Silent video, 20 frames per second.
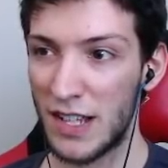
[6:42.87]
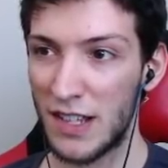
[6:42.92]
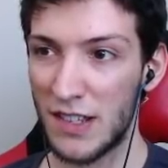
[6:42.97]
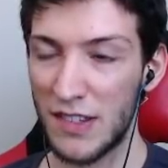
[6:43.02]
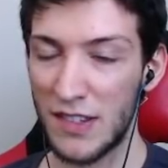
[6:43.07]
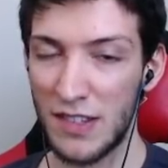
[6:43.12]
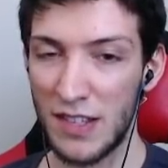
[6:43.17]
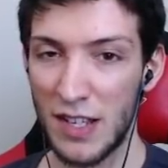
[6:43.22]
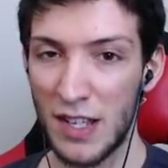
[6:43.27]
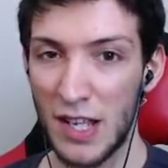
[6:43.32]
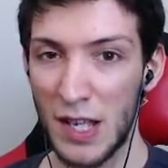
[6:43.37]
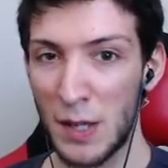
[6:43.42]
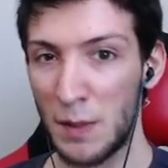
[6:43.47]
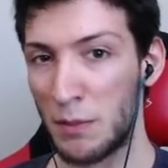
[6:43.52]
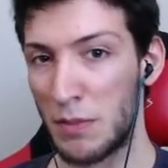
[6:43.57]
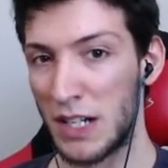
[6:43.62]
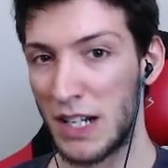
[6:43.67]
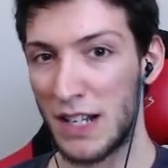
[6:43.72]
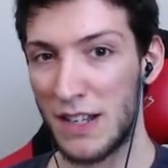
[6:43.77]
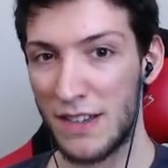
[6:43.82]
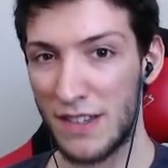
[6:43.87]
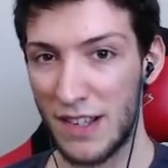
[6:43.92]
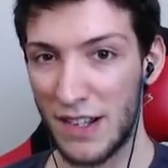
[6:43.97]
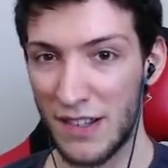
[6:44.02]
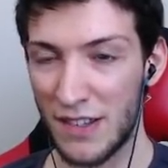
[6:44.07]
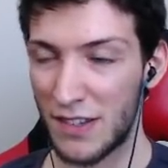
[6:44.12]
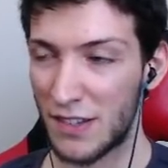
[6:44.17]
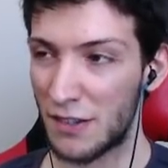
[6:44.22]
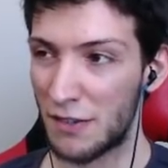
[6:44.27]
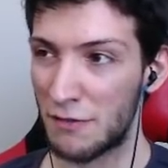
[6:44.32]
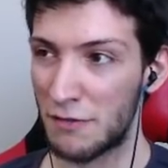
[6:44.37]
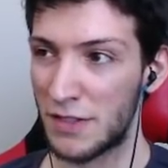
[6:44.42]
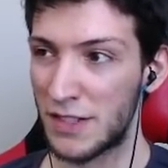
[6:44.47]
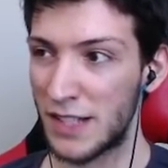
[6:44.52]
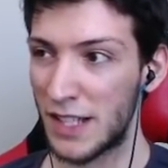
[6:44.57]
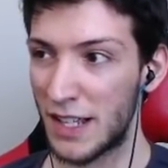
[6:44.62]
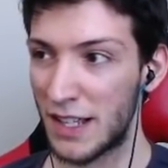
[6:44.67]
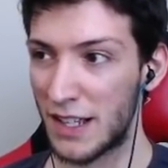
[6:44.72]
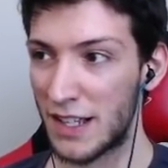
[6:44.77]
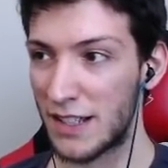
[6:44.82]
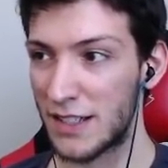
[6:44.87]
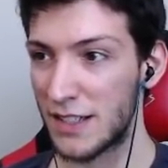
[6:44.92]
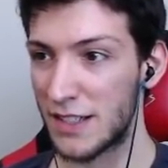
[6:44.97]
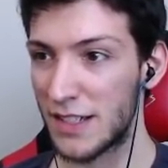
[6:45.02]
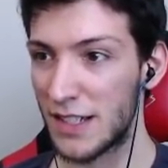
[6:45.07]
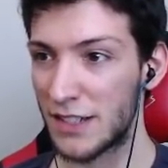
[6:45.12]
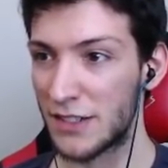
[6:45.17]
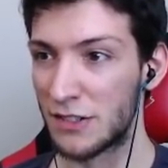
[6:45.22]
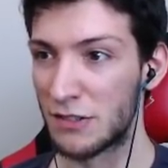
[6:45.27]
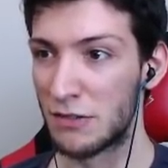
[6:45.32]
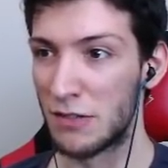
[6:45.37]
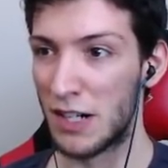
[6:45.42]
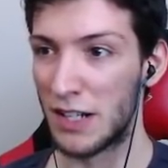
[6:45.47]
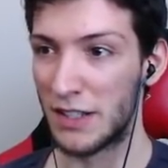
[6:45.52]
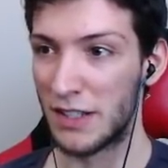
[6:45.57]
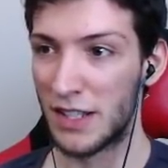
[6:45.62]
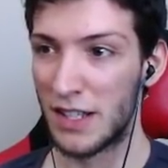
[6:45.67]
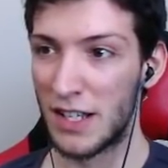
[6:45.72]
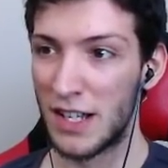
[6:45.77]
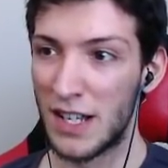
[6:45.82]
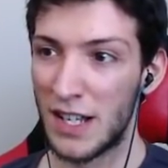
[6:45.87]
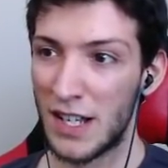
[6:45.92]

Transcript: cast, but I attacked something and I had another one,